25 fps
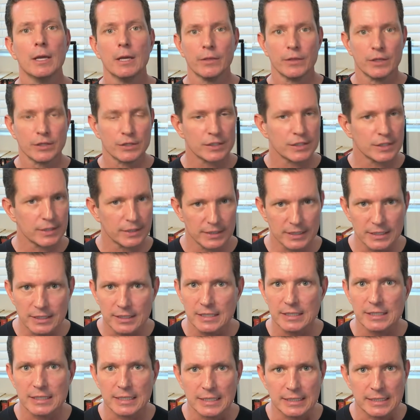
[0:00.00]
This,
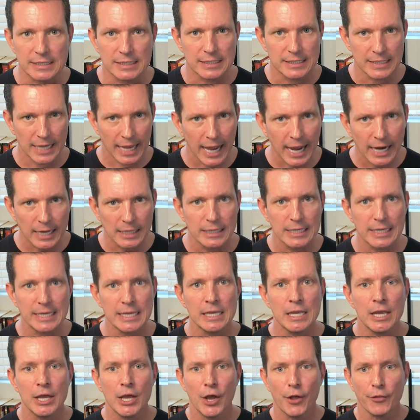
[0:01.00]
this is
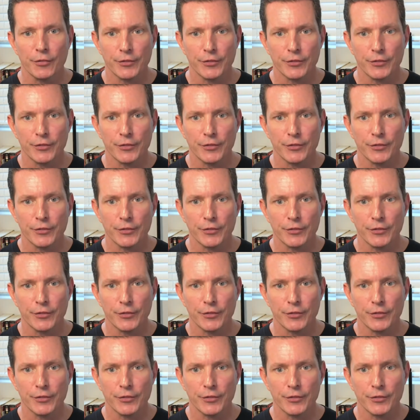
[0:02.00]
exactly